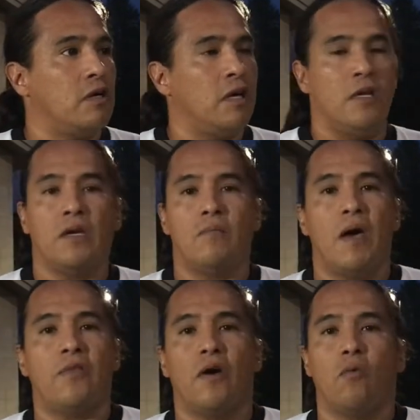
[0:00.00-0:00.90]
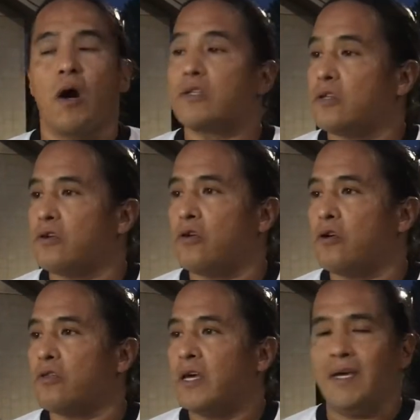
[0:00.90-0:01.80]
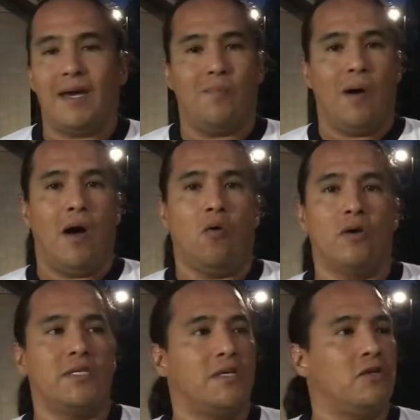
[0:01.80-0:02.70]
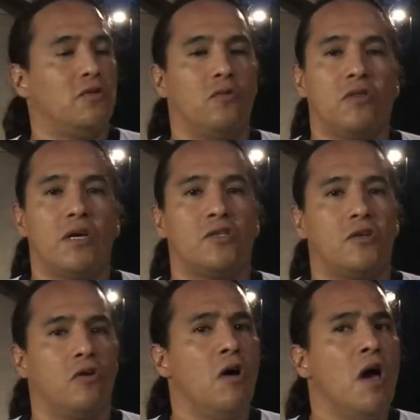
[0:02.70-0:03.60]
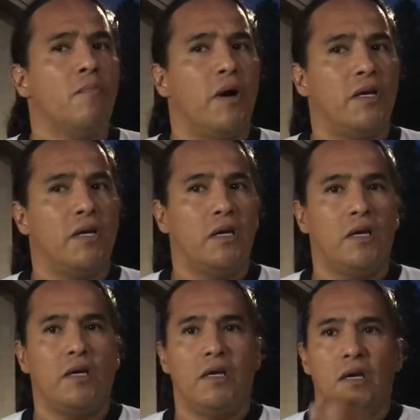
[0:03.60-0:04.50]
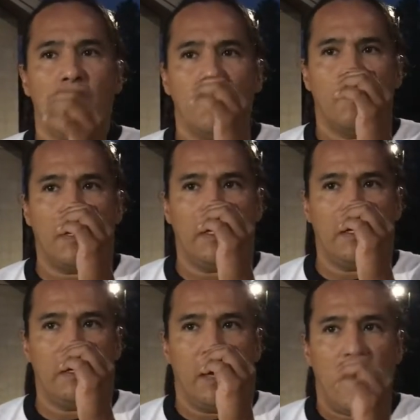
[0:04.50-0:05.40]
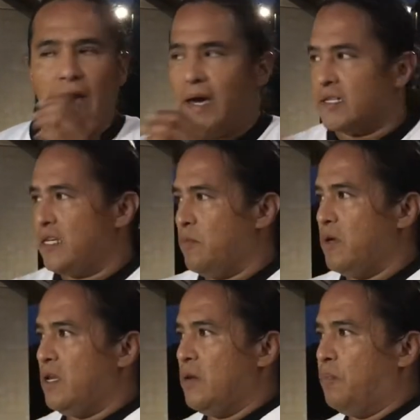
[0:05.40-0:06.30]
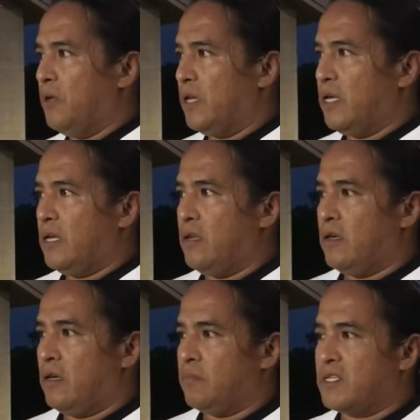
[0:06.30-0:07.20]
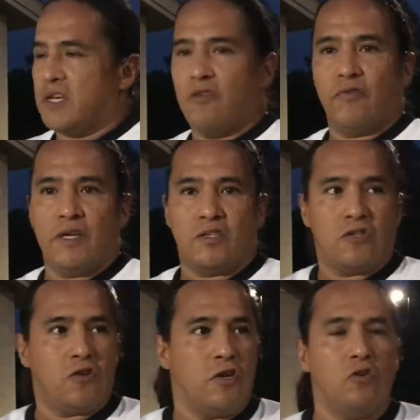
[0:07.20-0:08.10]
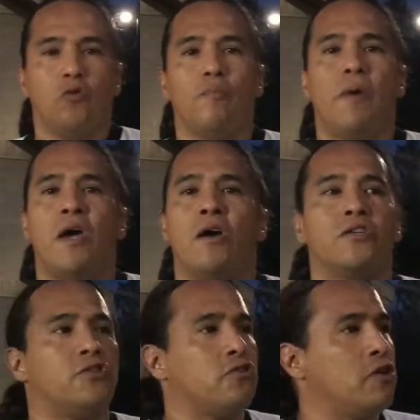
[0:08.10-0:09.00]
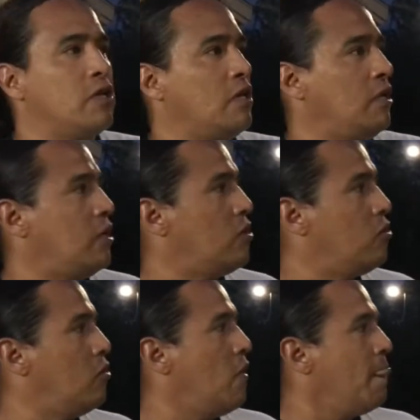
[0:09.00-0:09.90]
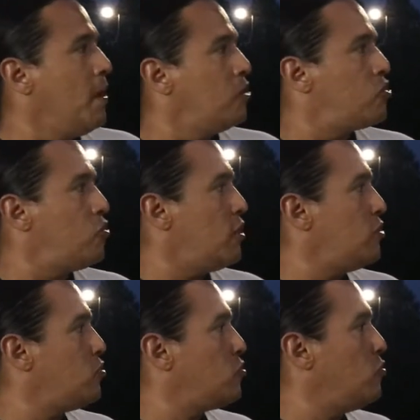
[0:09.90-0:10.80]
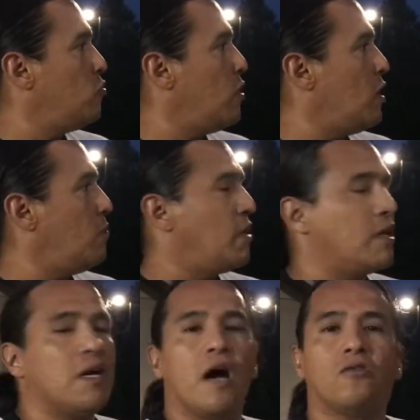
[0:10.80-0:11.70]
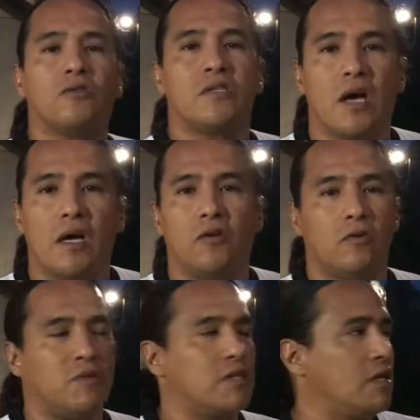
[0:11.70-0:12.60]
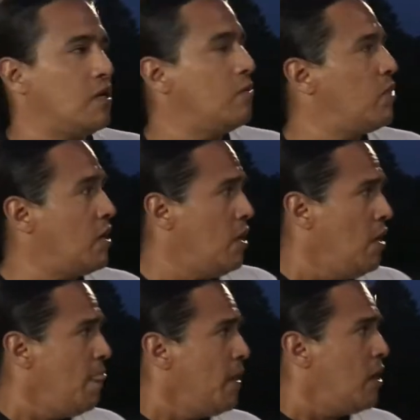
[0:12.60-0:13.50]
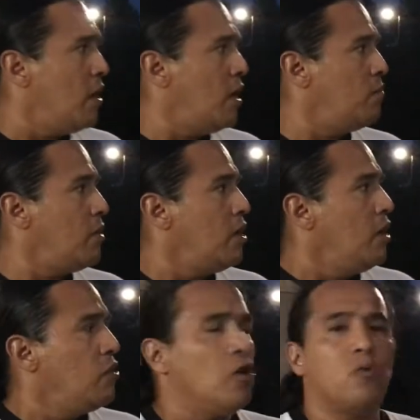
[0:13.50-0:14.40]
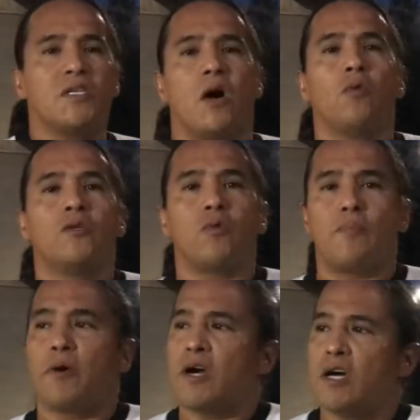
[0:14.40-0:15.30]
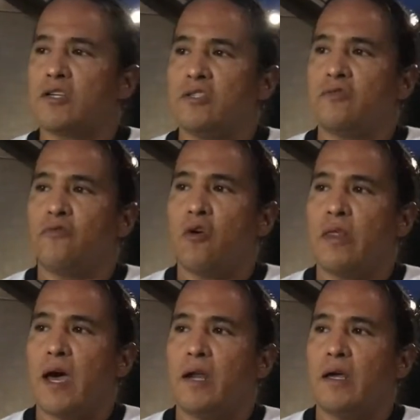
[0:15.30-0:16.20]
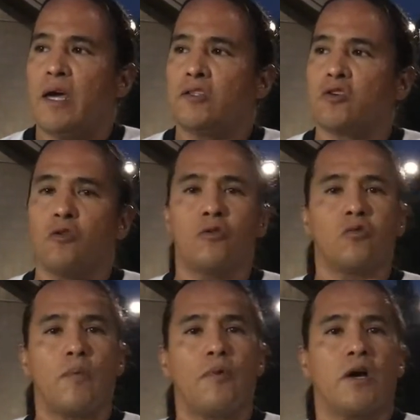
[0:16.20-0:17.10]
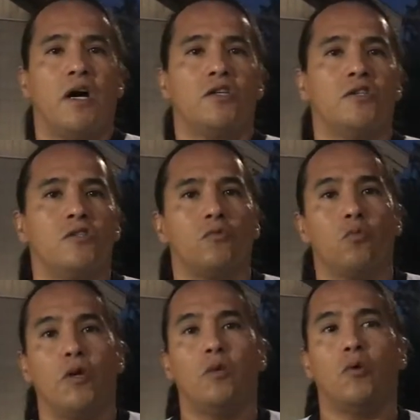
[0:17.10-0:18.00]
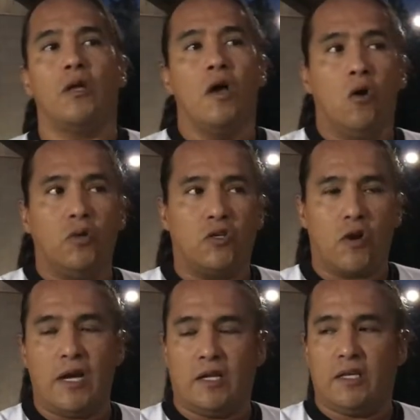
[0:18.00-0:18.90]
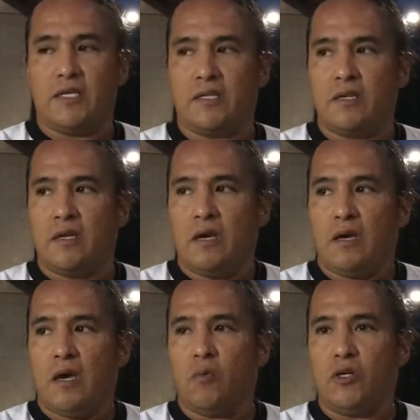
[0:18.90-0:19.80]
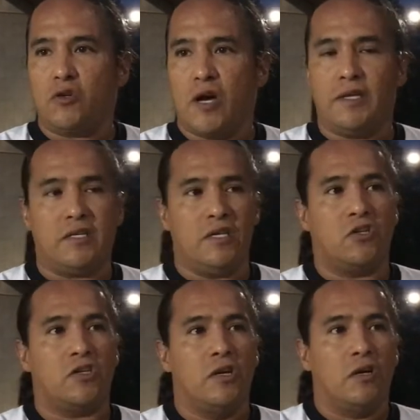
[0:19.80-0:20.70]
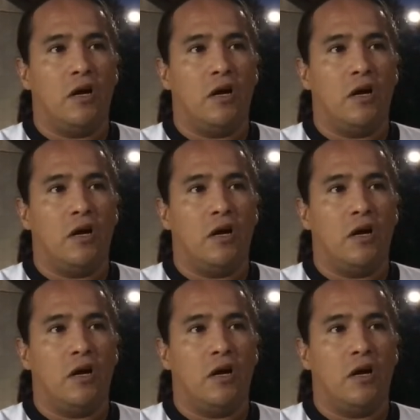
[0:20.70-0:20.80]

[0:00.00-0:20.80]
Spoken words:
Indian man that walked on the earth. He had powers, he could do things, but he as he manipulated himself, like to turn into a bear, to turn into an eagle, turn into a McDonald's sign. No, I'm just kidding. There was always repercussions for that, and so those repercussions, we try to listen, and we try to teach.